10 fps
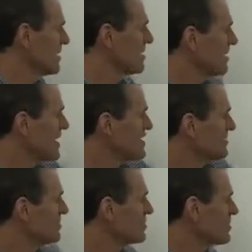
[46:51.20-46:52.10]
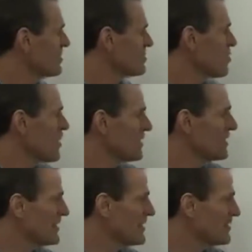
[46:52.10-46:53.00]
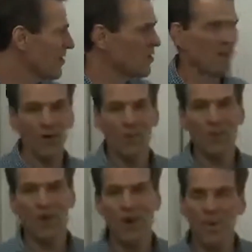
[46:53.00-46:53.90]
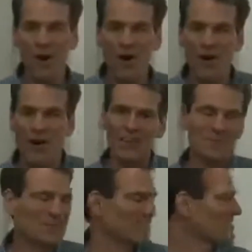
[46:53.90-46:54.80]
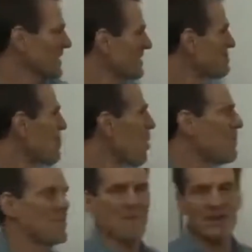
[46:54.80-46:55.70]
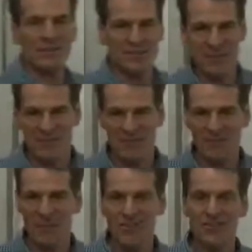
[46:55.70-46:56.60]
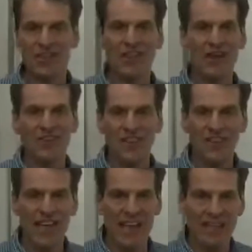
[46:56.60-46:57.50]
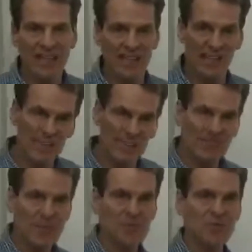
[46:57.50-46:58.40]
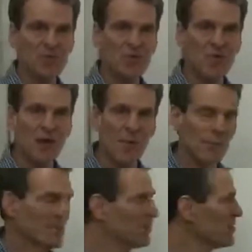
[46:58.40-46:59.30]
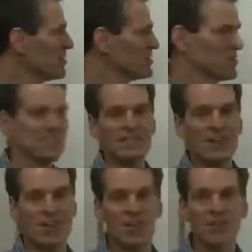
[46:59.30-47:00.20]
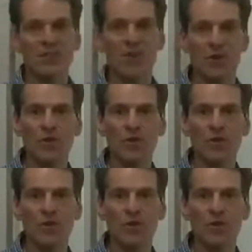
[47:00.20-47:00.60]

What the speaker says: In the case of returns, 1 E of RR prime R. But second moment matrices of returns are kind of ungainly. Let me show you a couple of versions that are much more